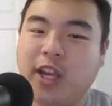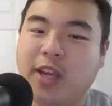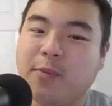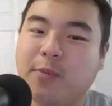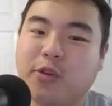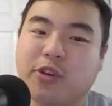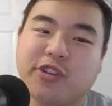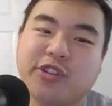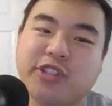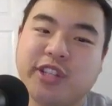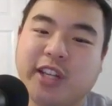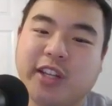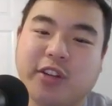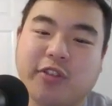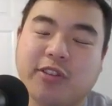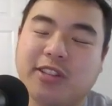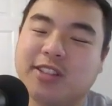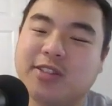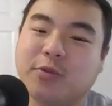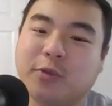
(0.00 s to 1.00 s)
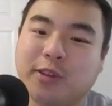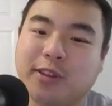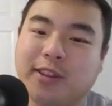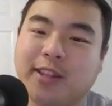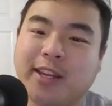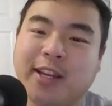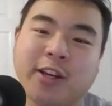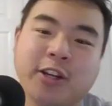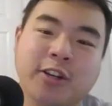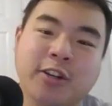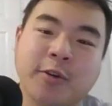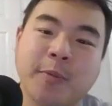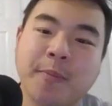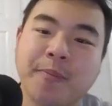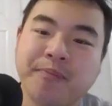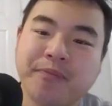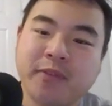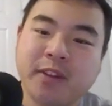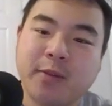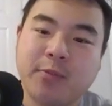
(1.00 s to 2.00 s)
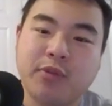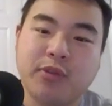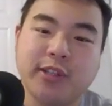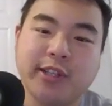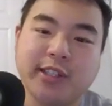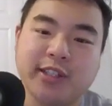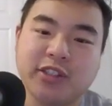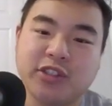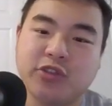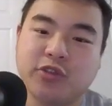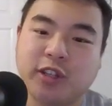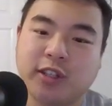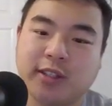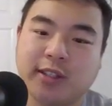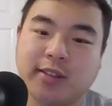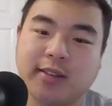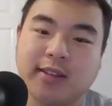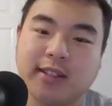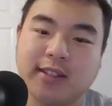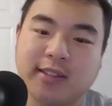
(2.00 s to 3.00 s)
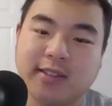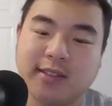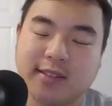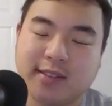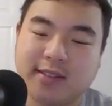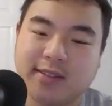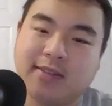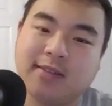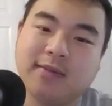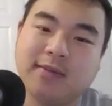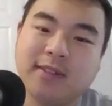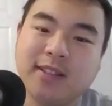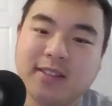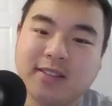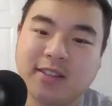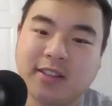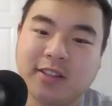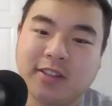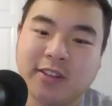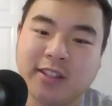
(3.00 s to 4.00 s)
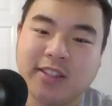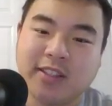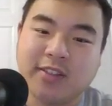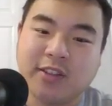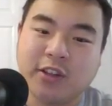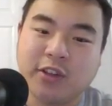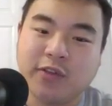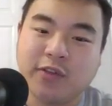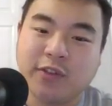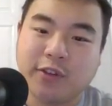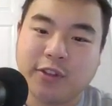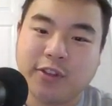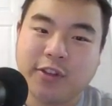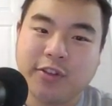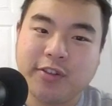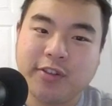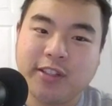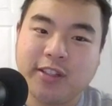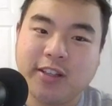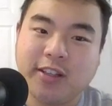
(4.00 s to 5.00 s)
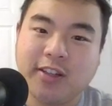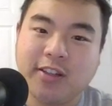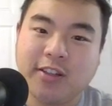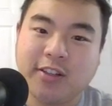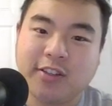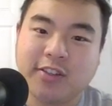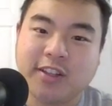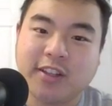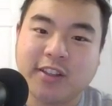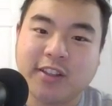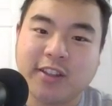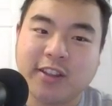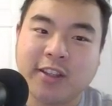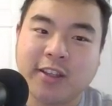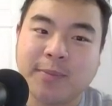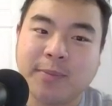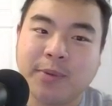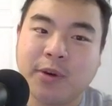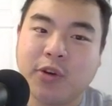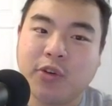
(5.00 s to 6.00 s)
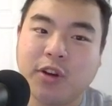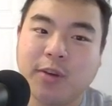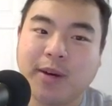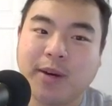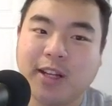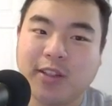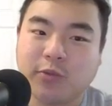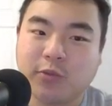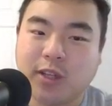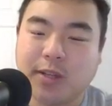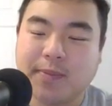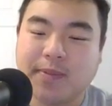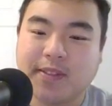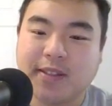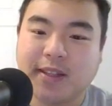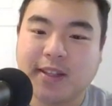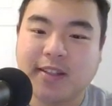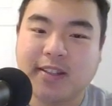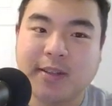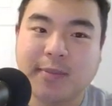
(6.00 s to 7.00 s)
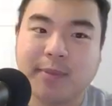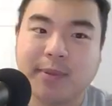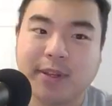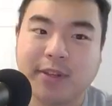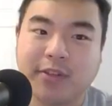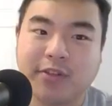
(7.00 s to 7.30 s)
more generous with their pre-constructed lists. So these go for $30 on the Pokemon website compared